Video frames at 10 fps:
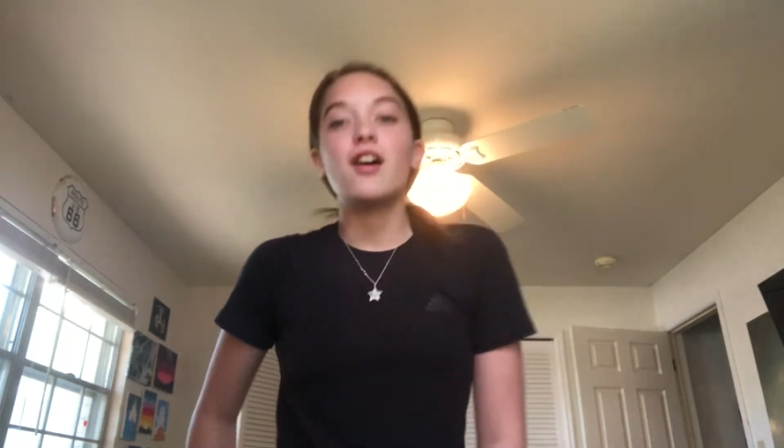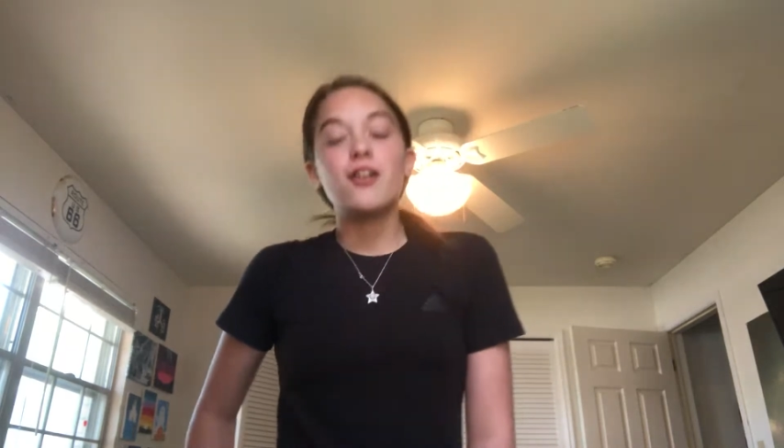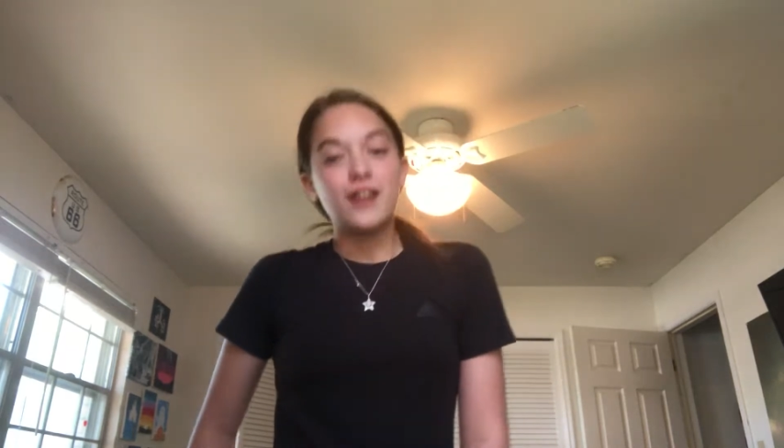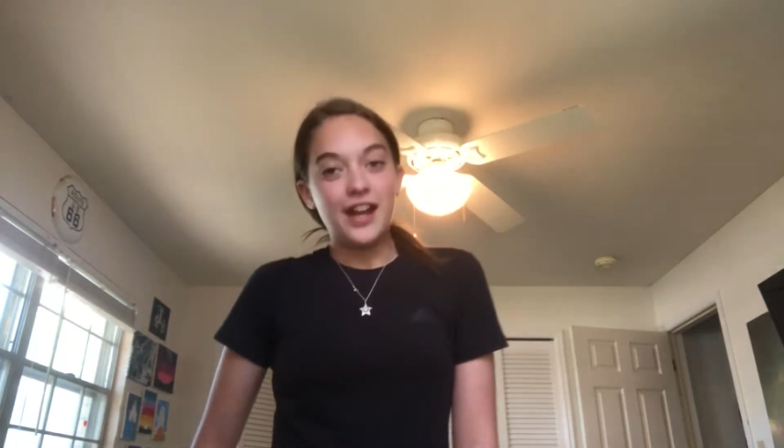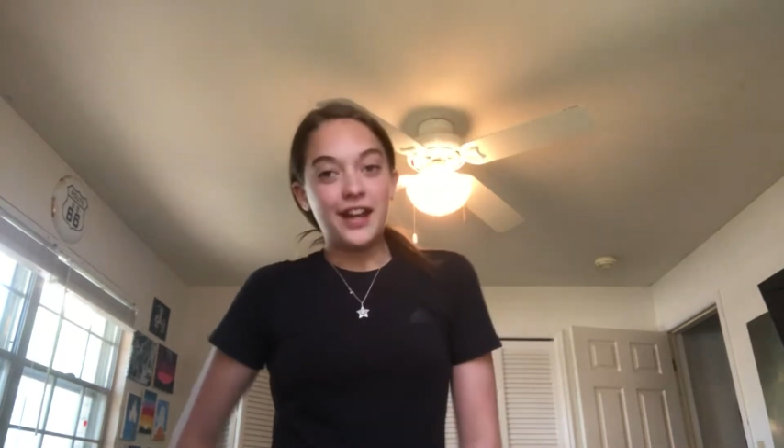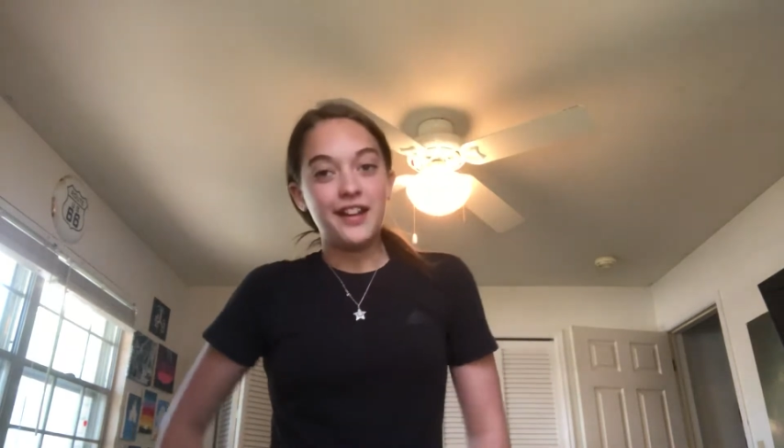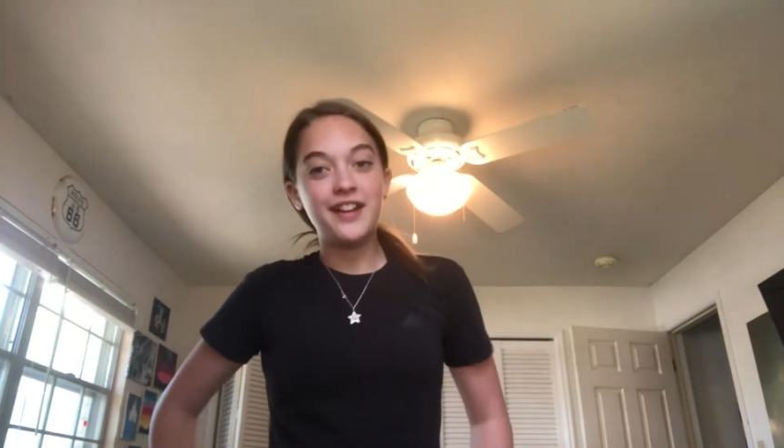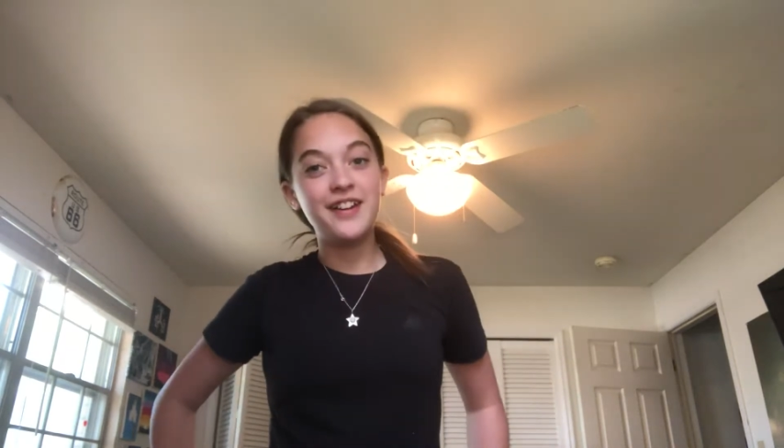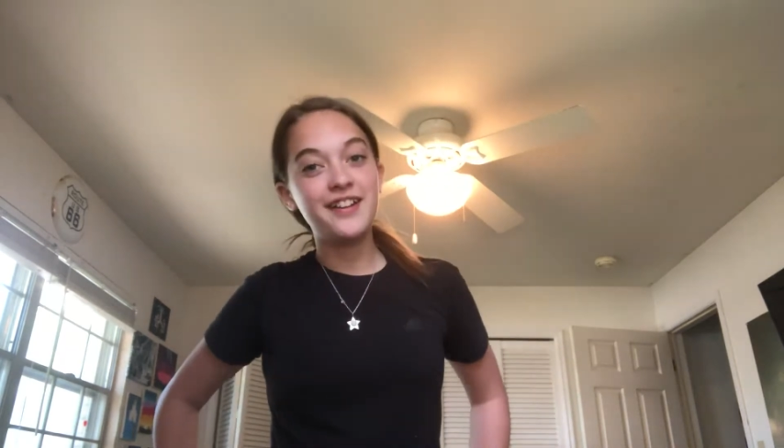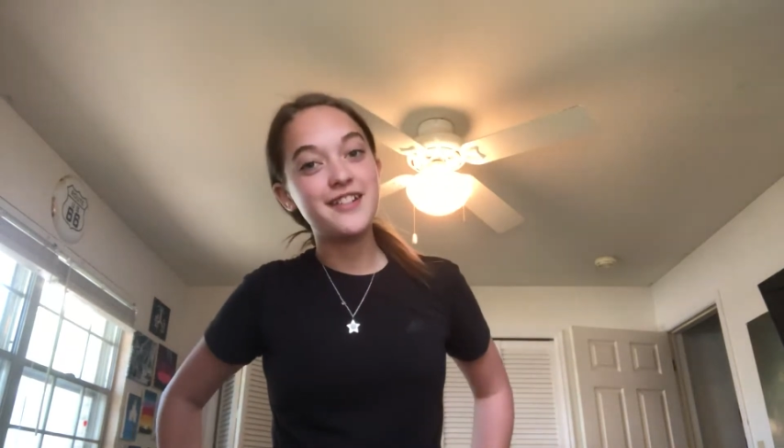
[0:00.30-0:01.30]
Okay,
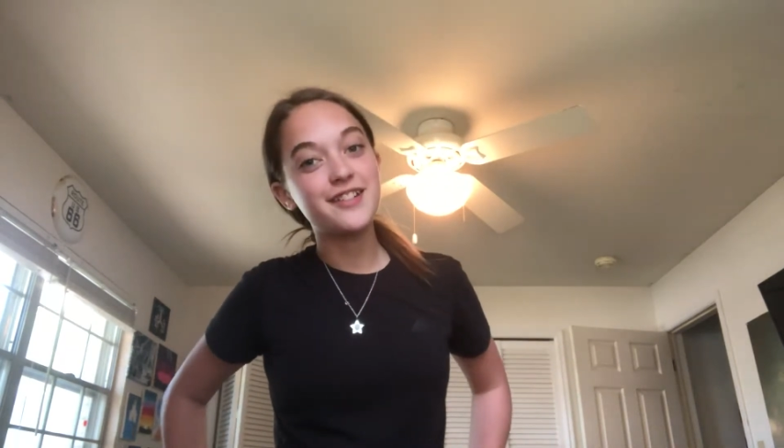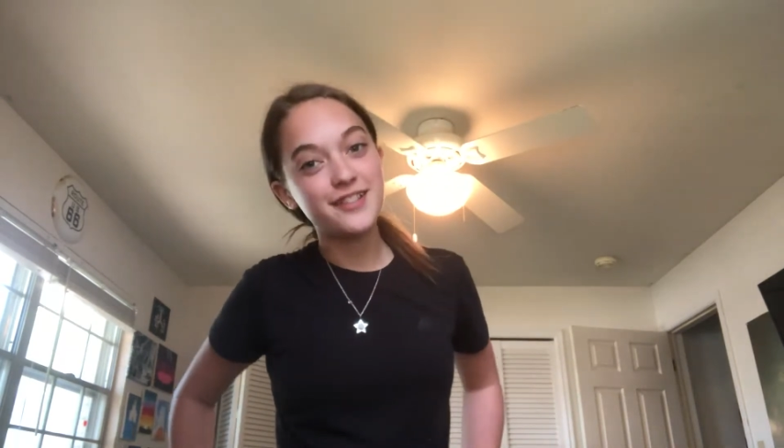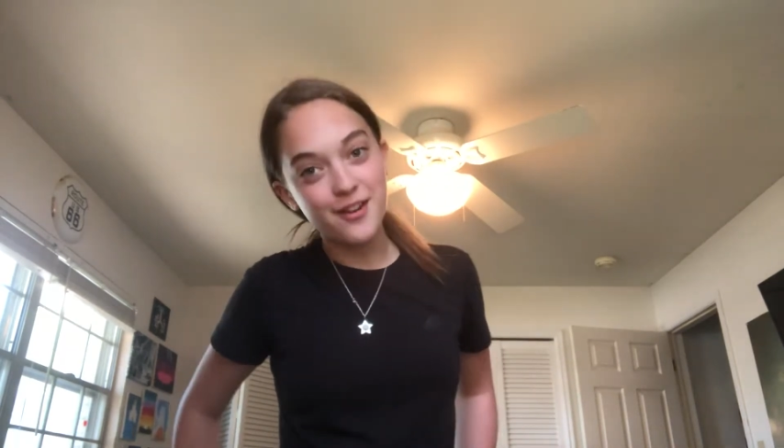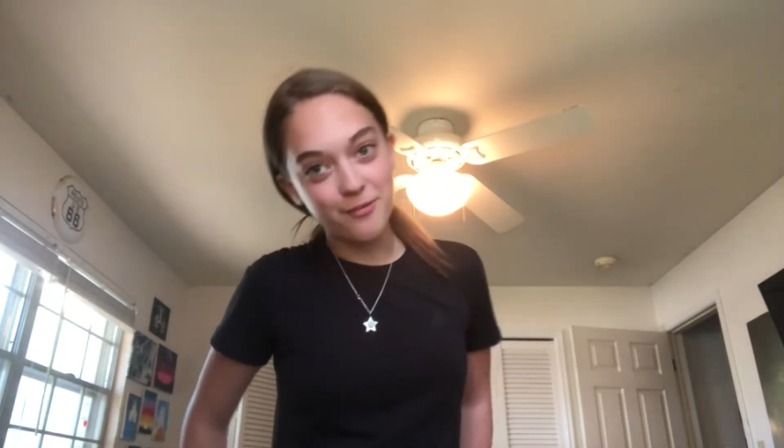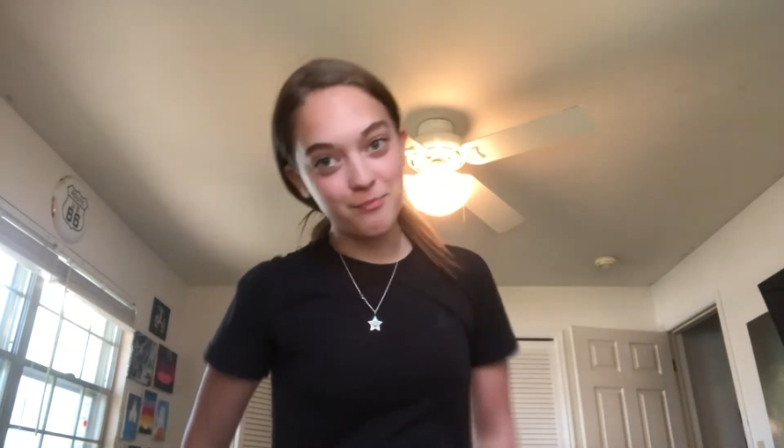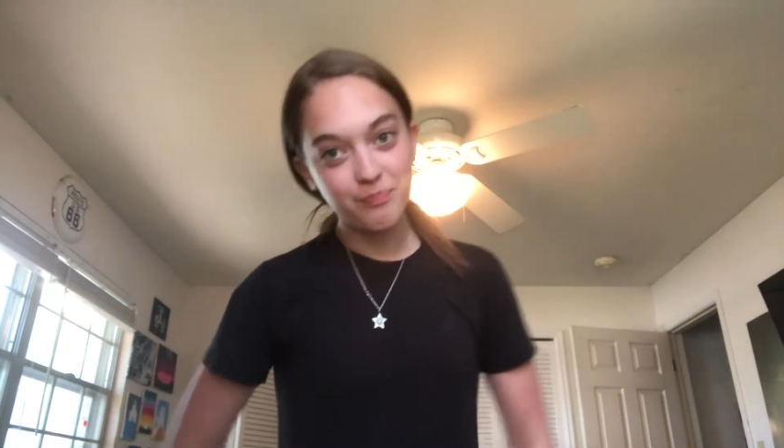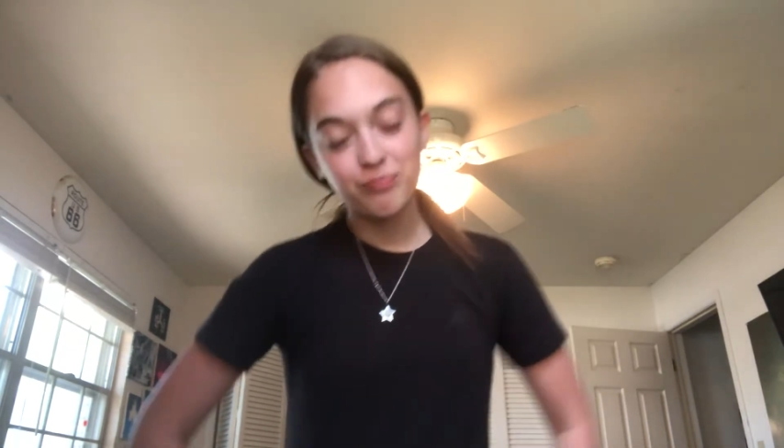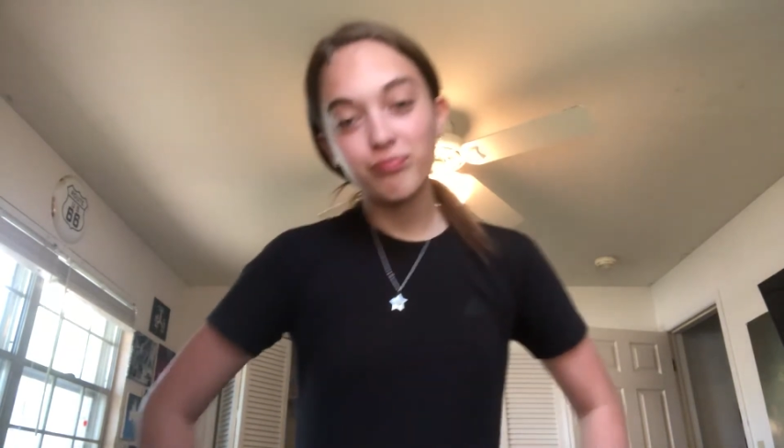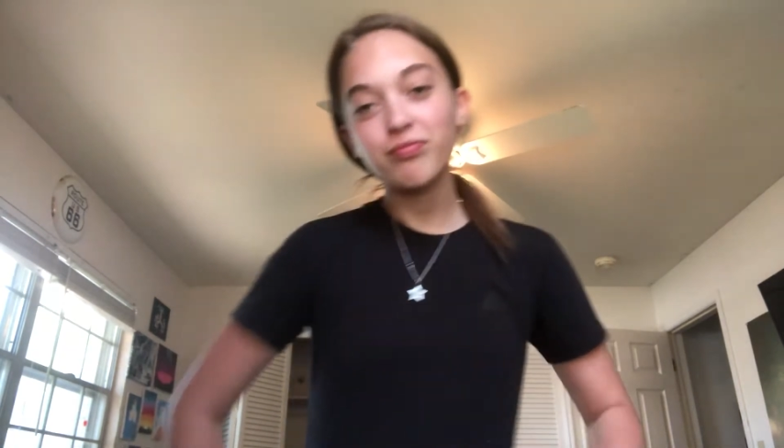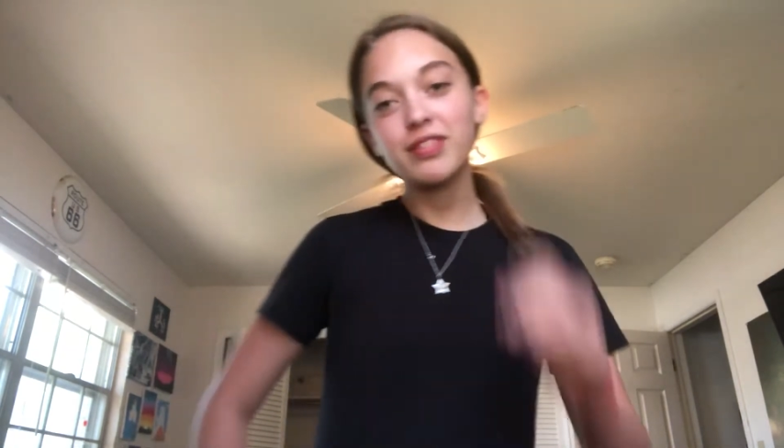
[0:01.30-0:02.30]
so
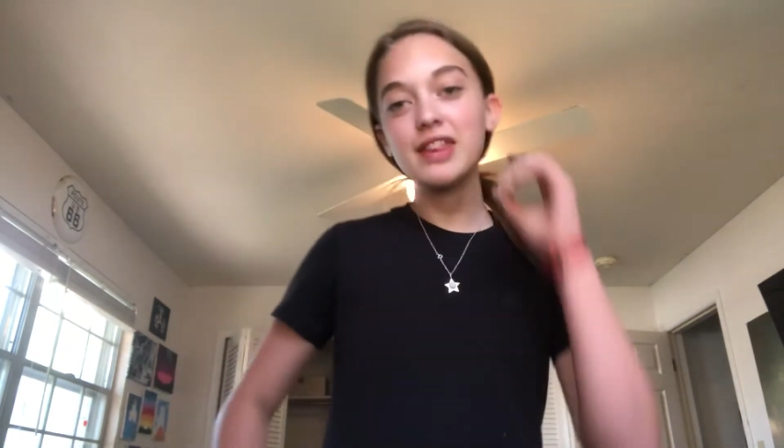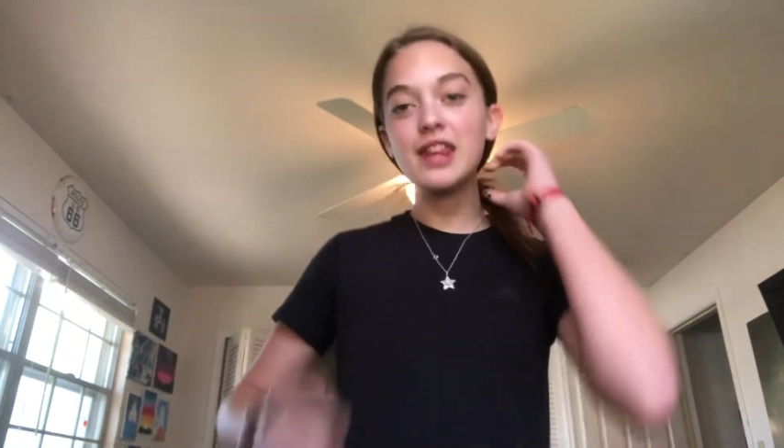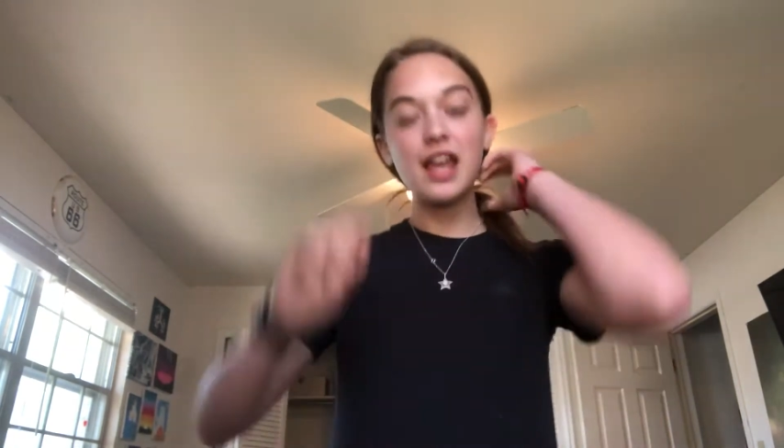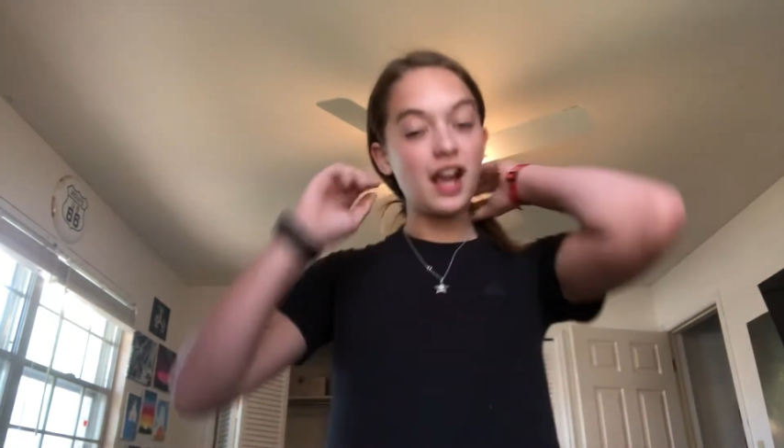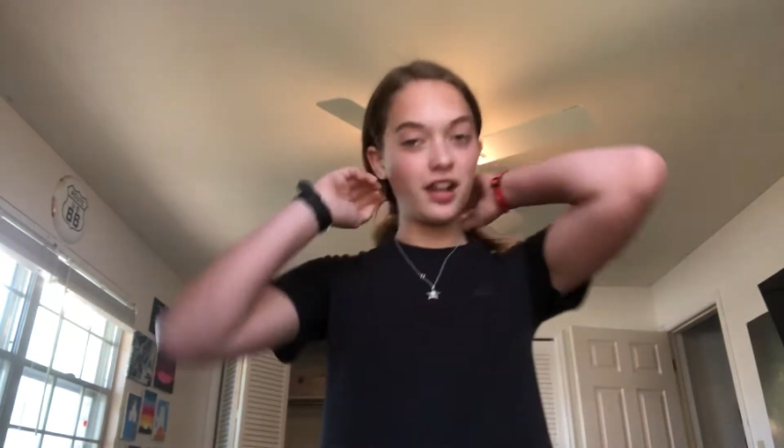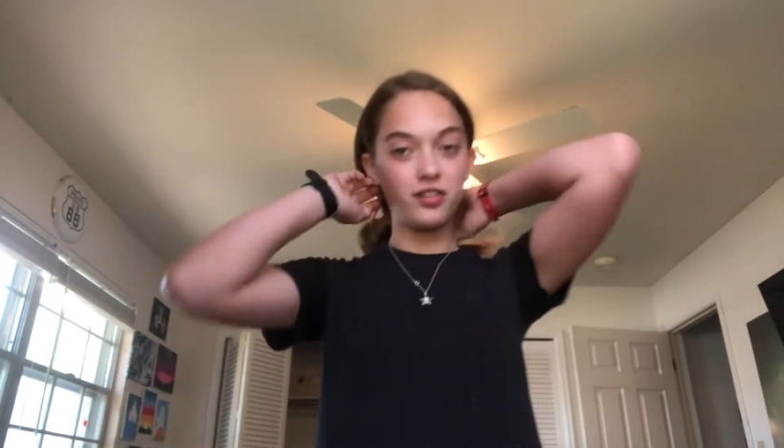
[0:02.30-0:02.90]
I